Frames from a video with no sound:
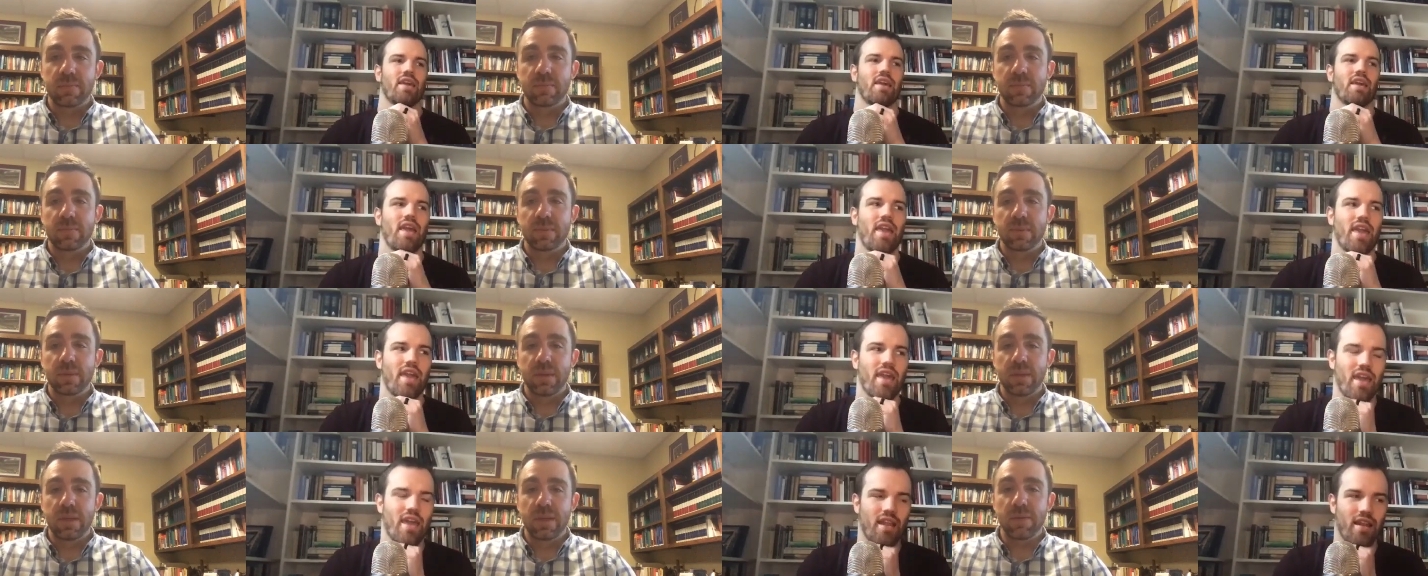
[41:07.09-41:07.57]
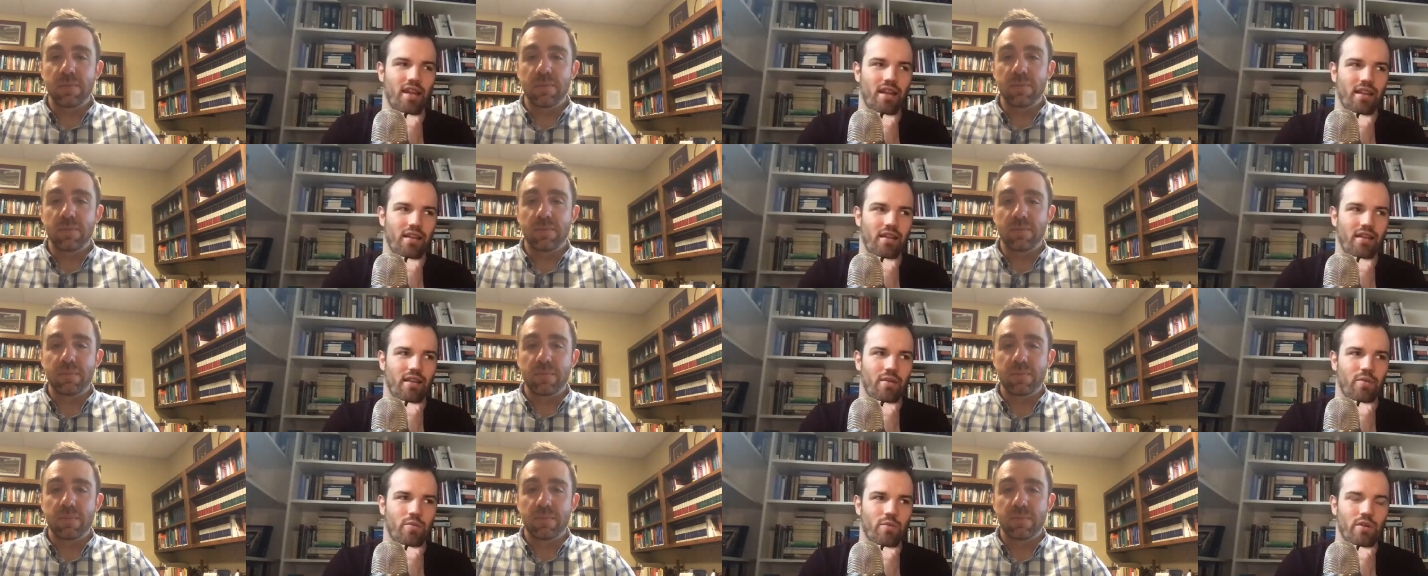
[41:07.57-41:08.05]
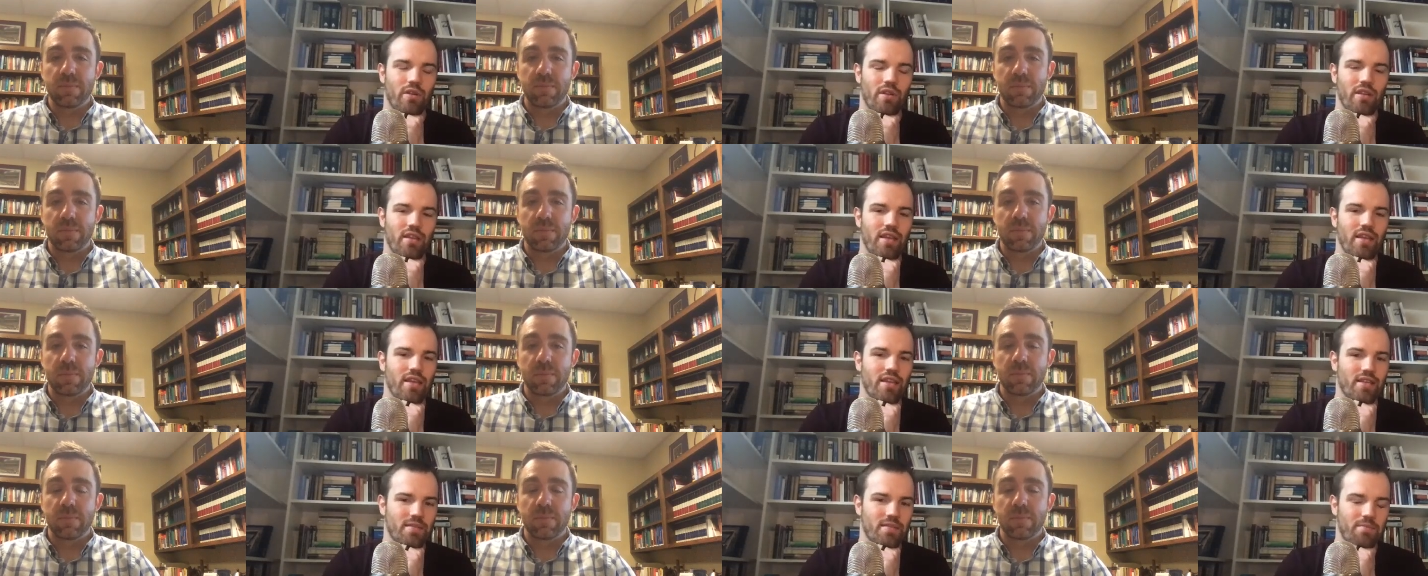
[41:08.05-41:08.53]
Speaker 1: And it, it really
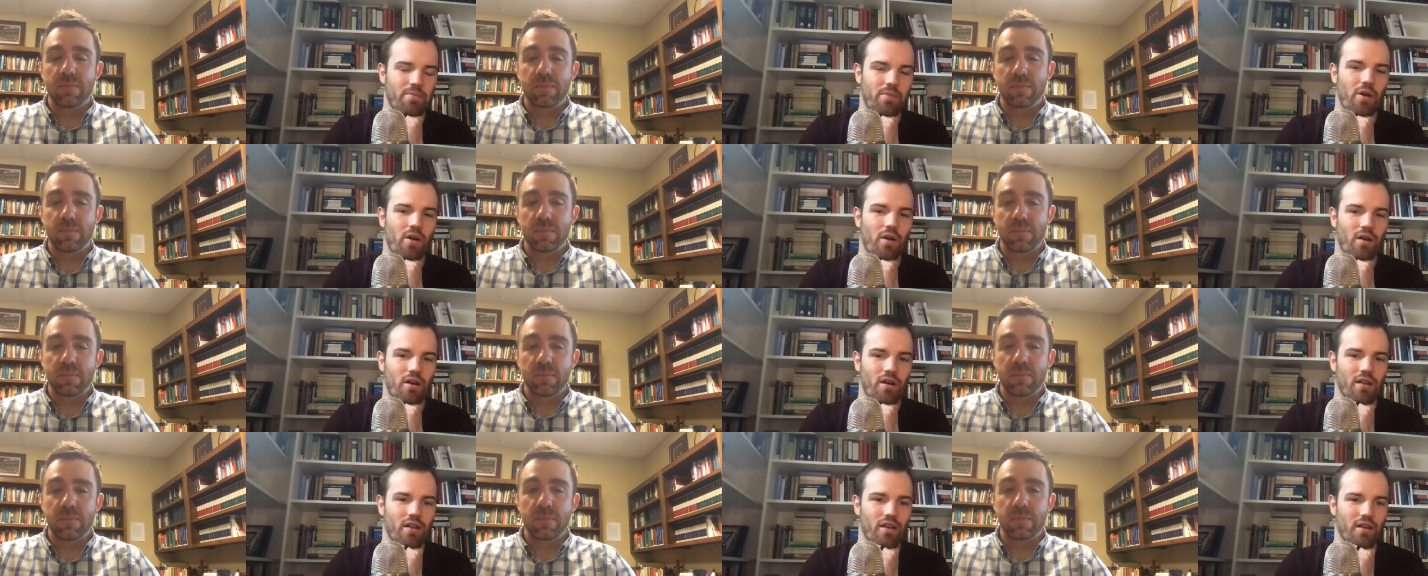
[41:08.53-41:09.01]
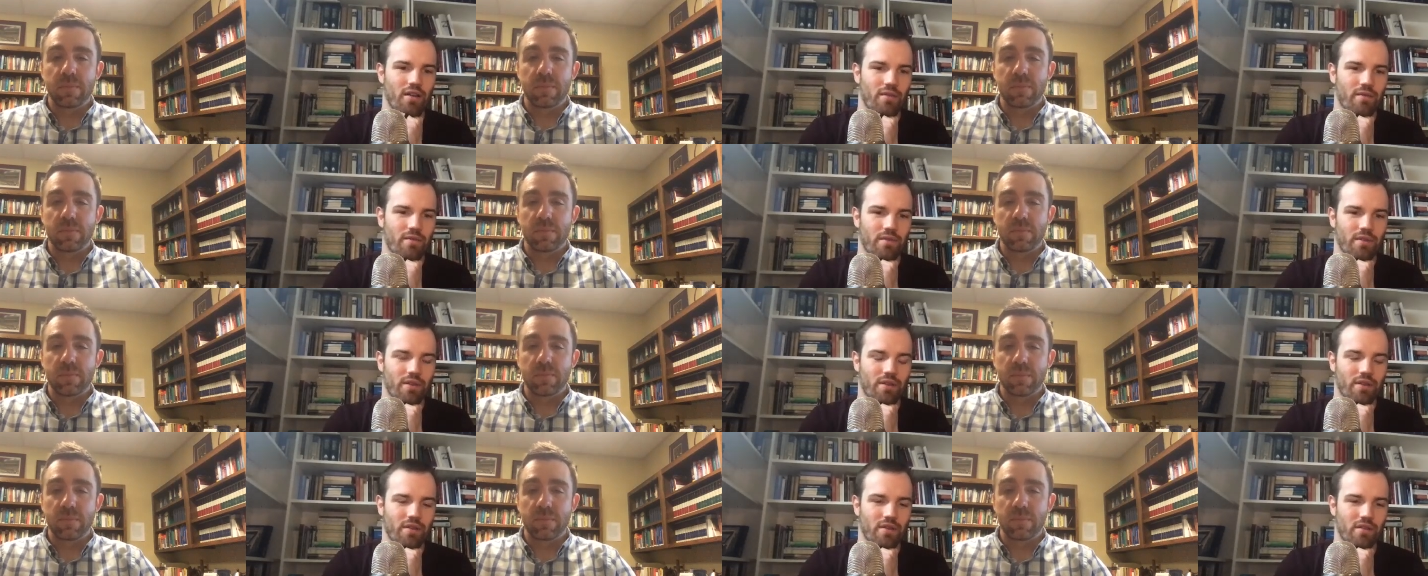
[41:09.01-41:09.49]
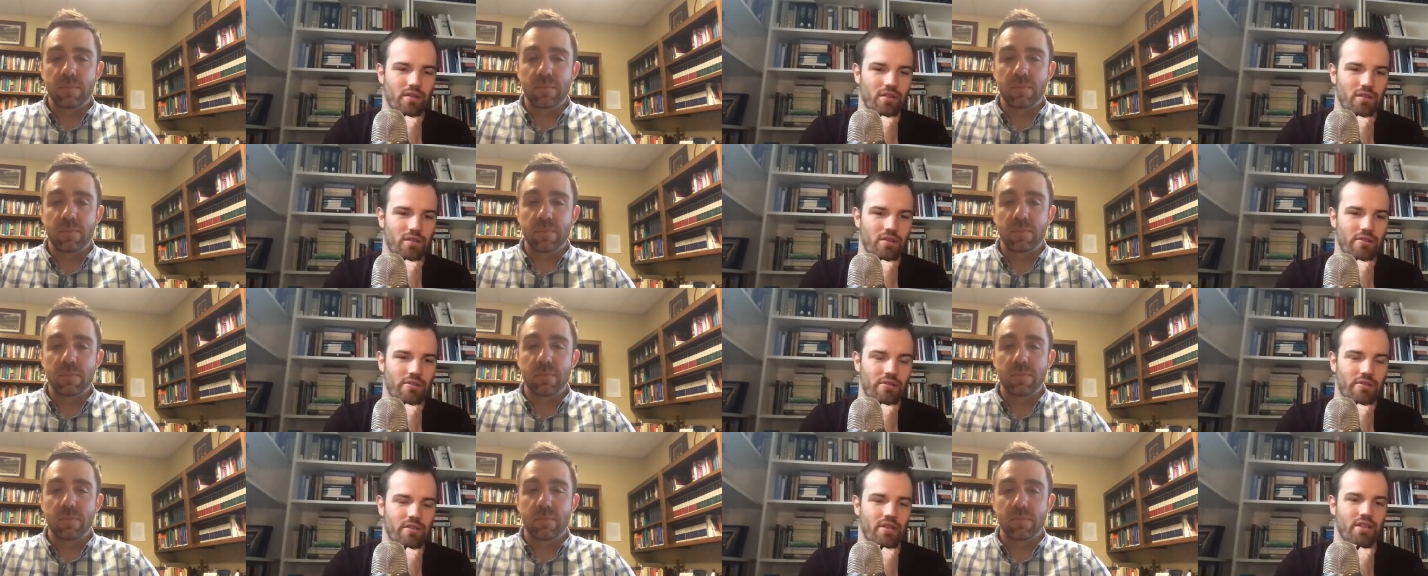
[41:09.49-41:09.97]
is part of the good
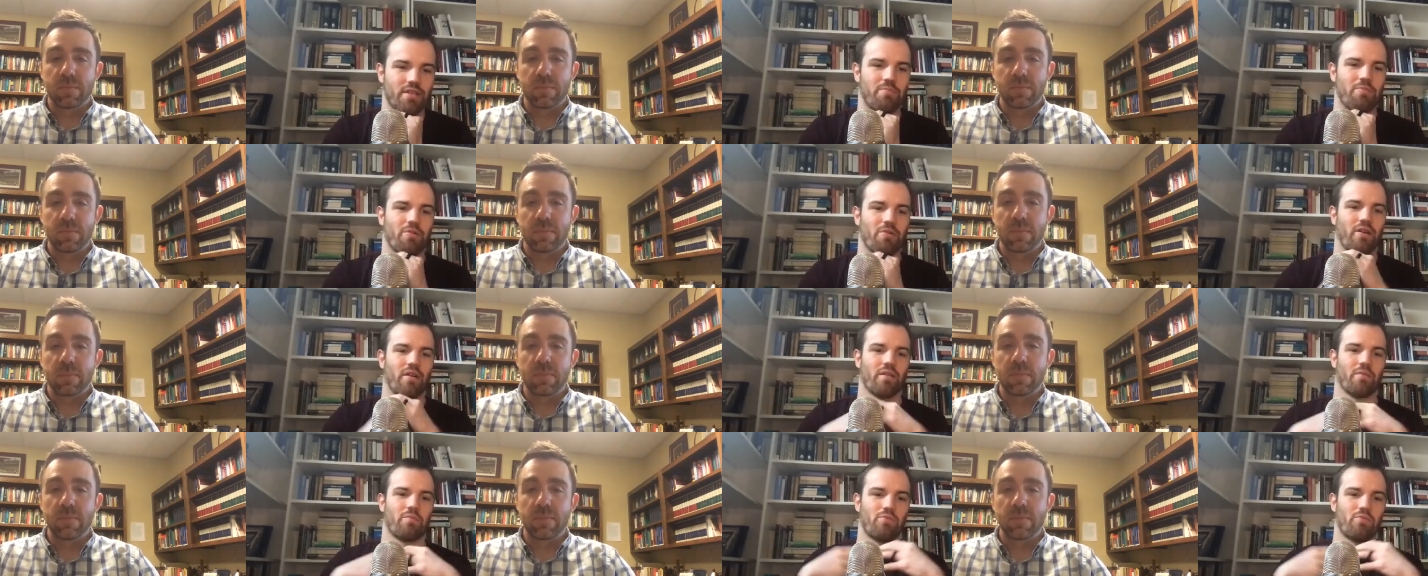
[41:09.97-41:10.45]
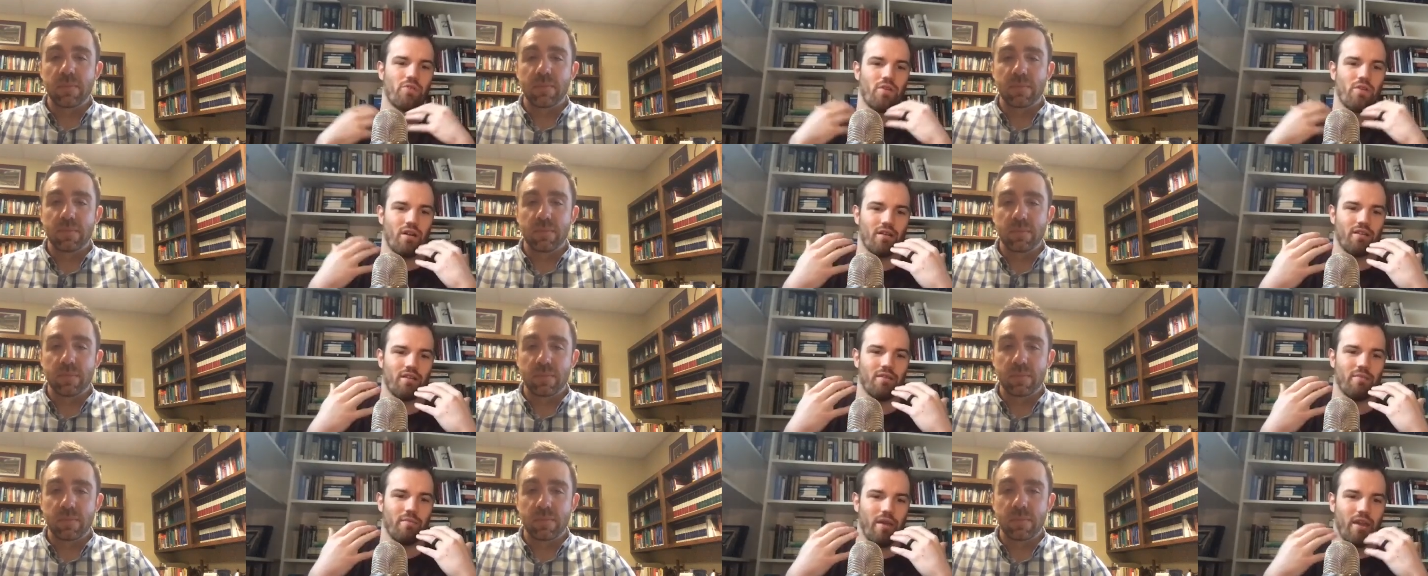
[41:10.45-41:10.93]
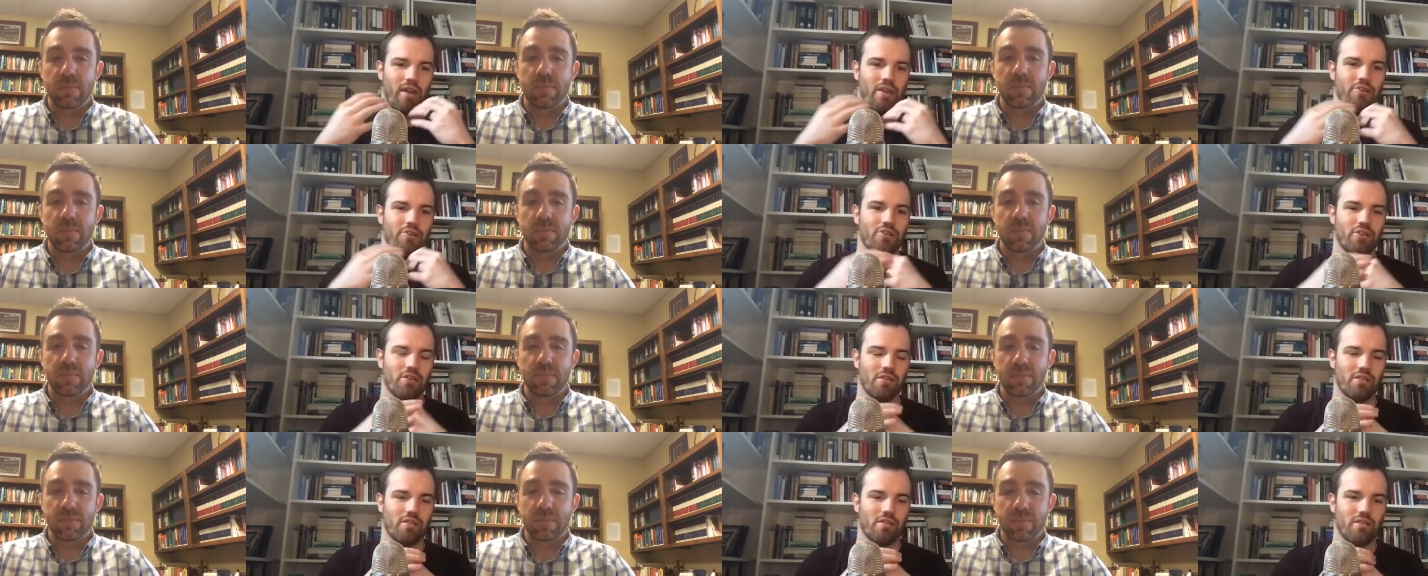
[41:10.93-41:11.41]
news. It is part of the
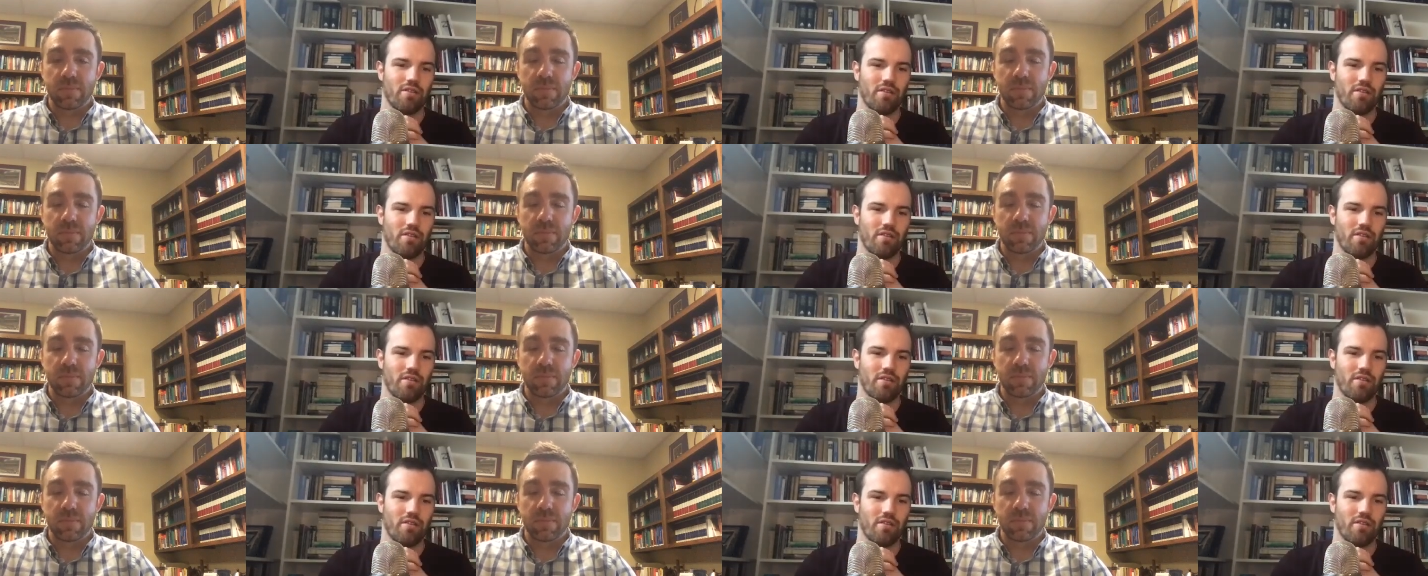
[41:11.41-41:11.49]
proclamation.